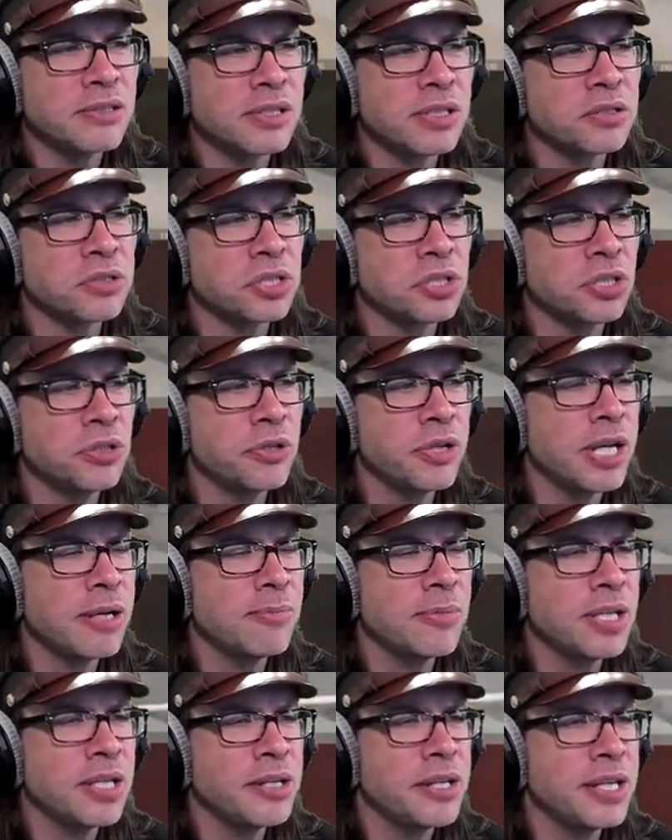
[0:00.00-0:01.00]
They'll shoot at
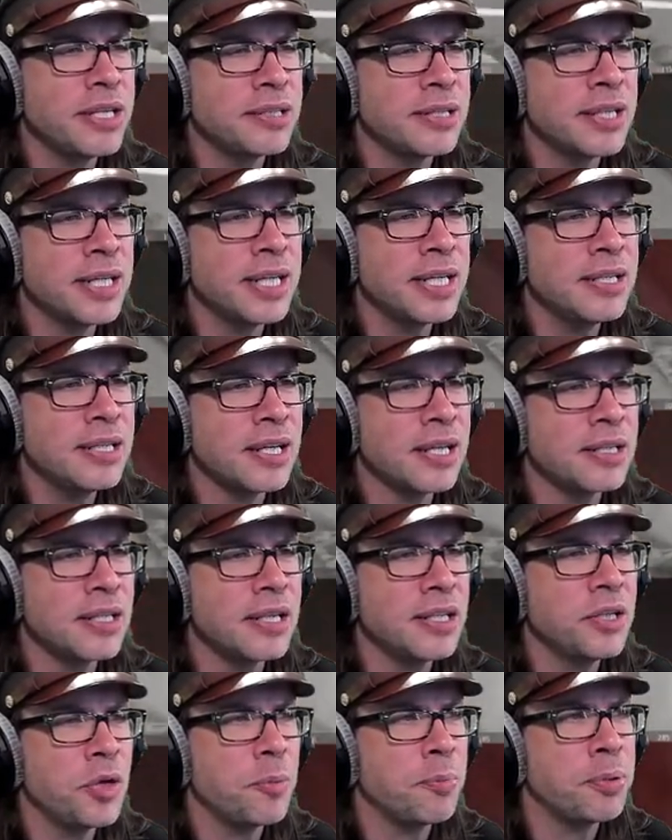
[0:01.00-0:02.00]
me like that, and
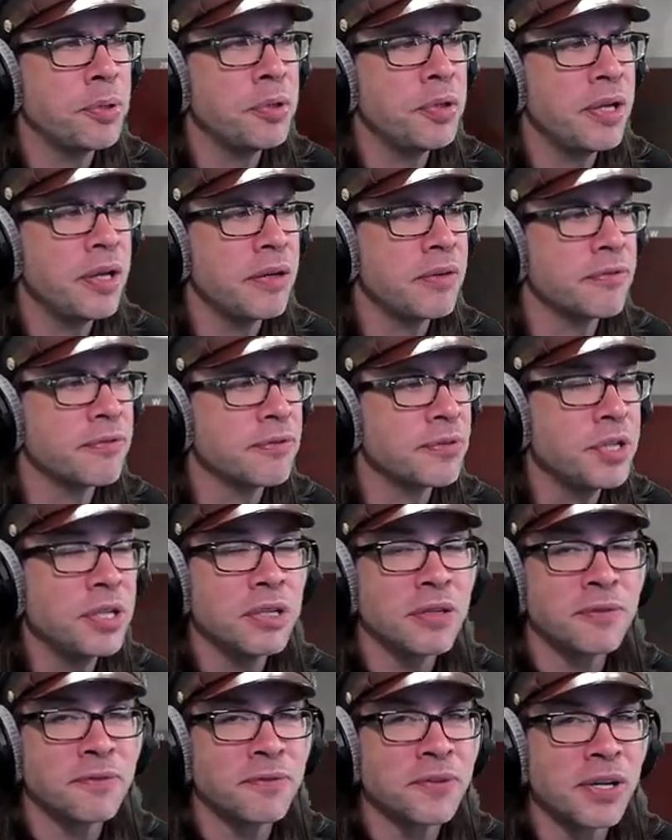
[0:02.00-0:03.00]
then they'll pull out a
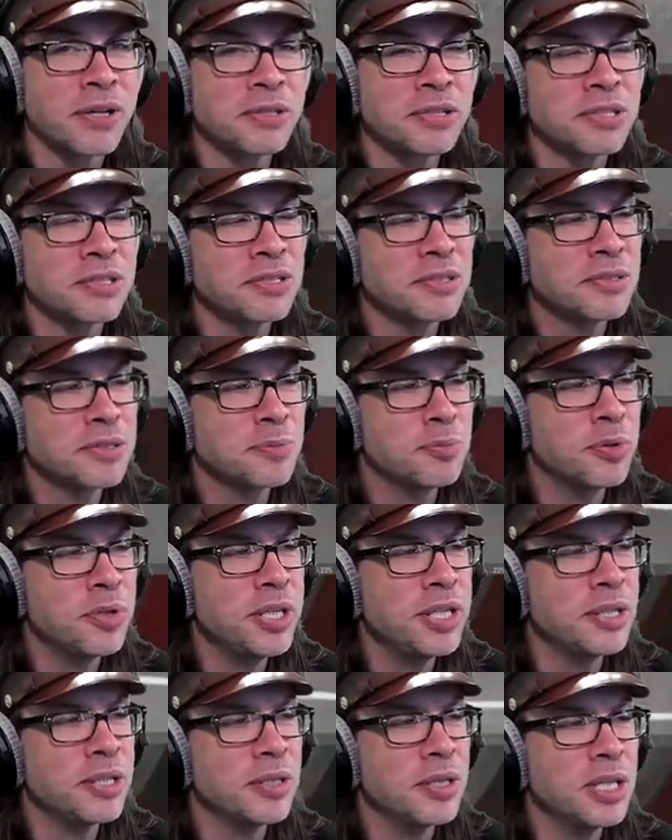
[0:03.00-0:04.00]
Fliegerfaust. It's
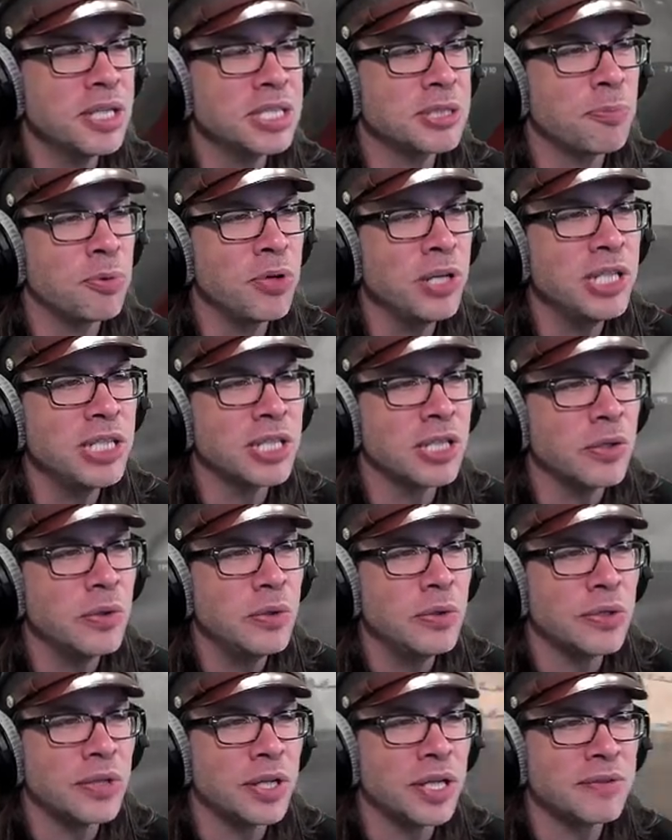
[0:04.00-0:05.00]
pretty, it's pretty
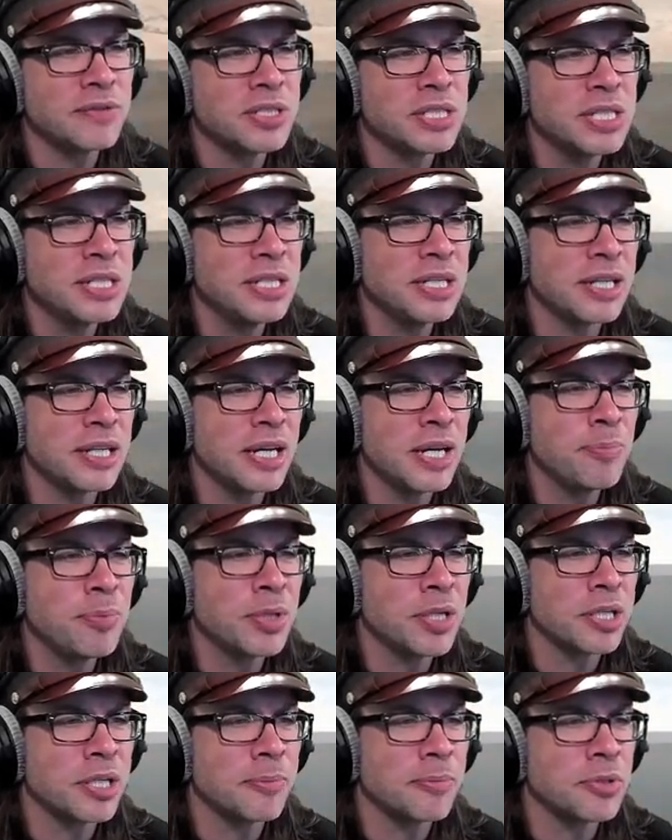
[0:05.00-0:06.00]
cool. I've seen it happen
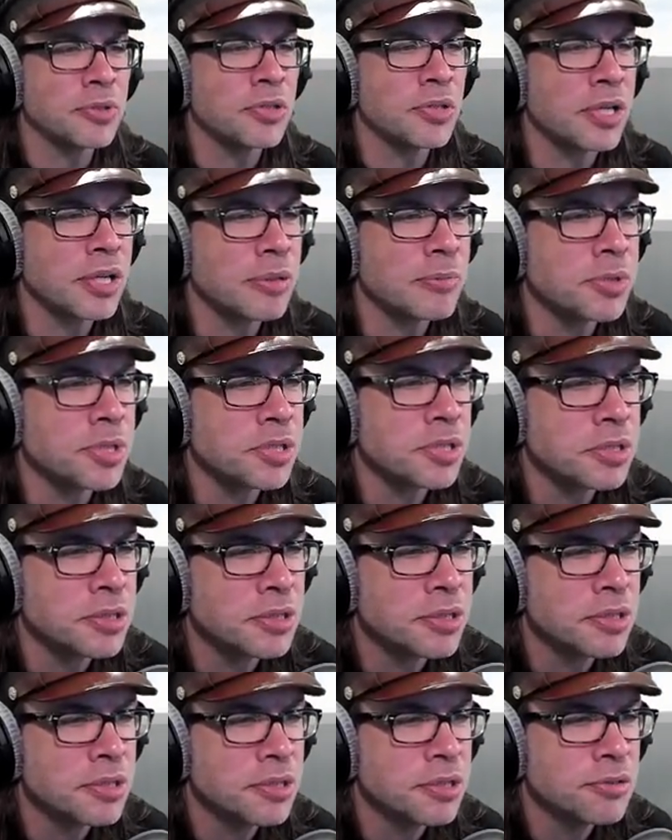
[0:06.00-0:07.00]
a couple times.
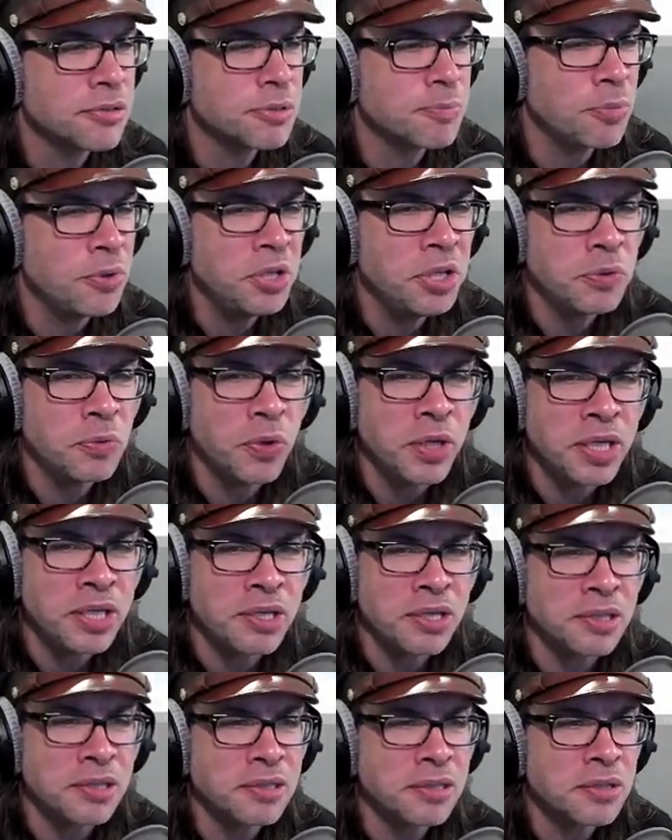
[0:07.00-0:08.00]
It's pretty
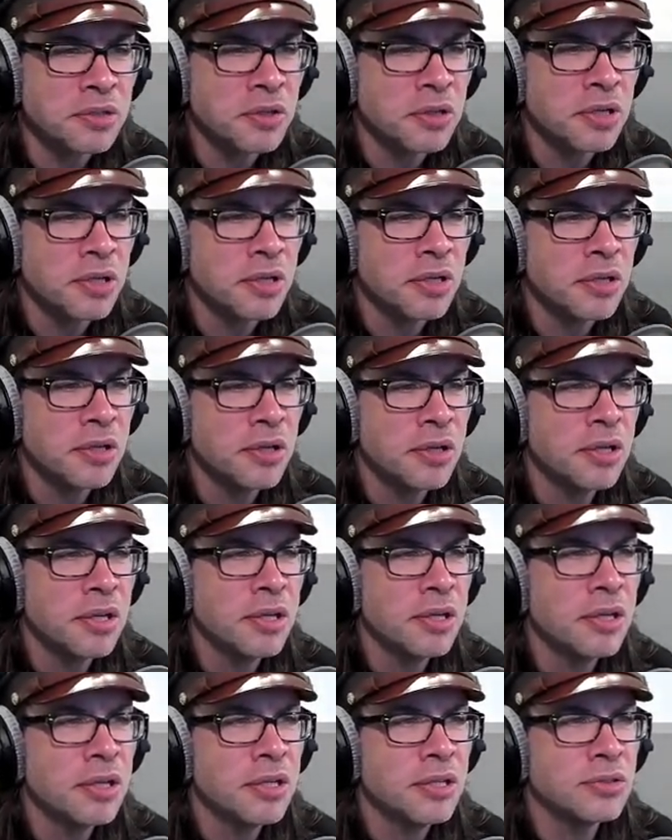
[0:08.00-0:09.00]
wicked.
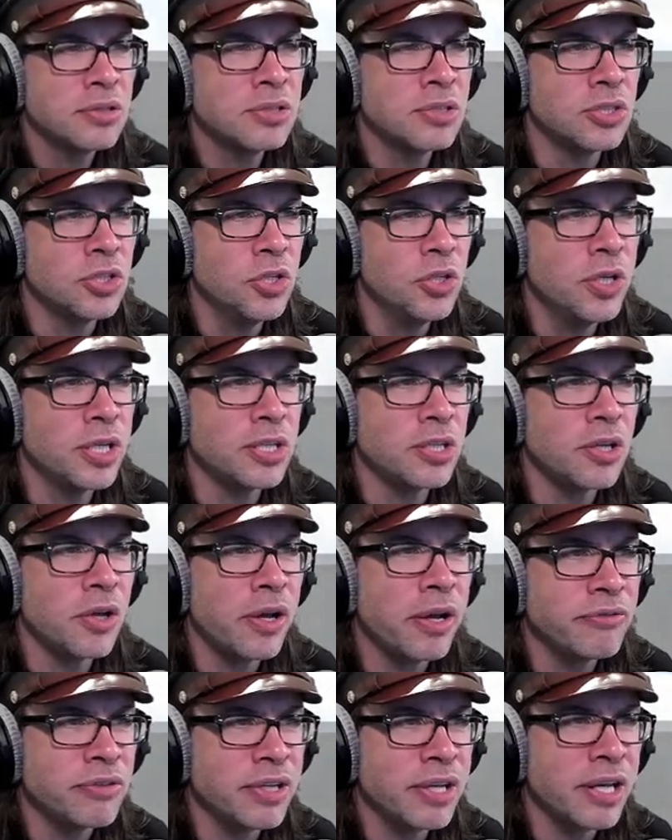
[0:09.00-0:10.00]
To do it, you
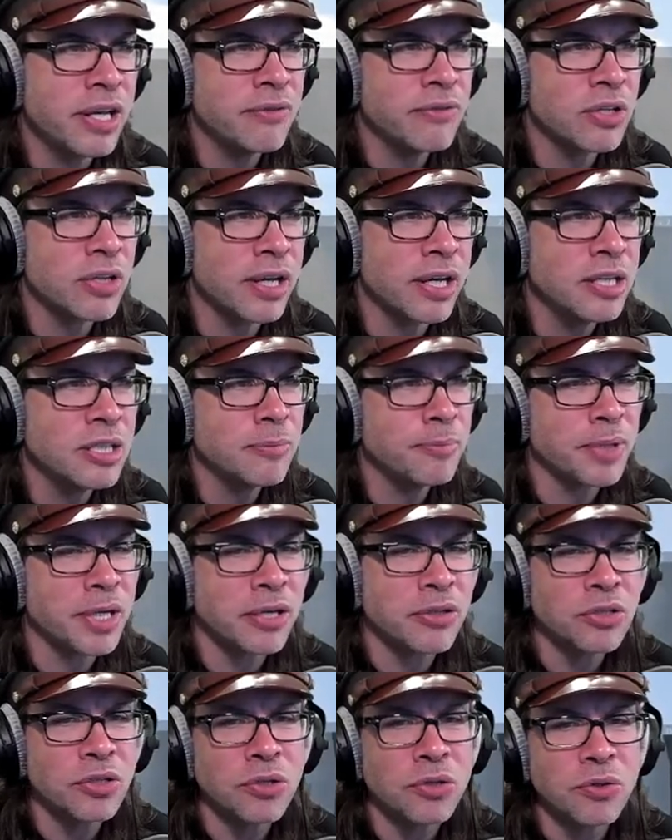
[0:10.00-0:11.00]
have to have your head
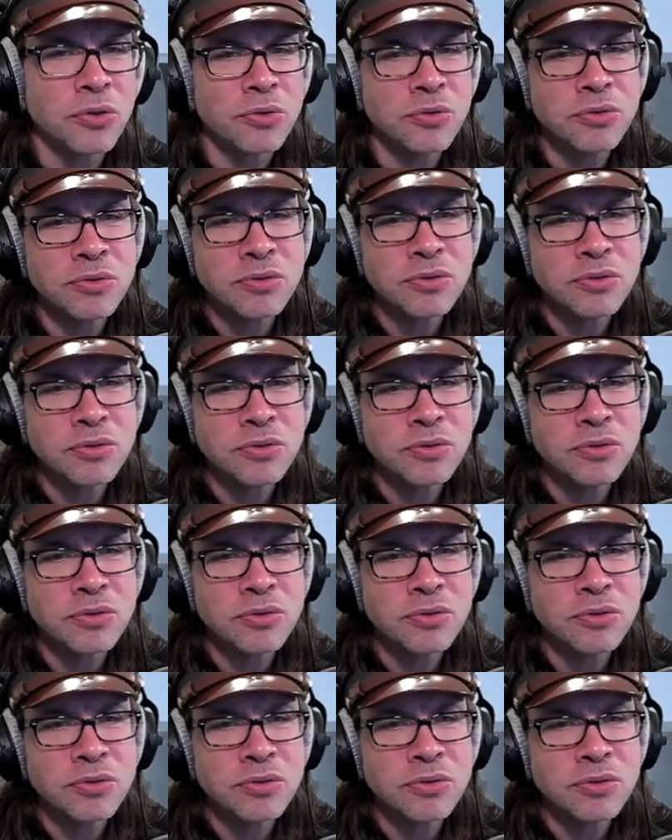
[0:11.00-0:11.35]
about you.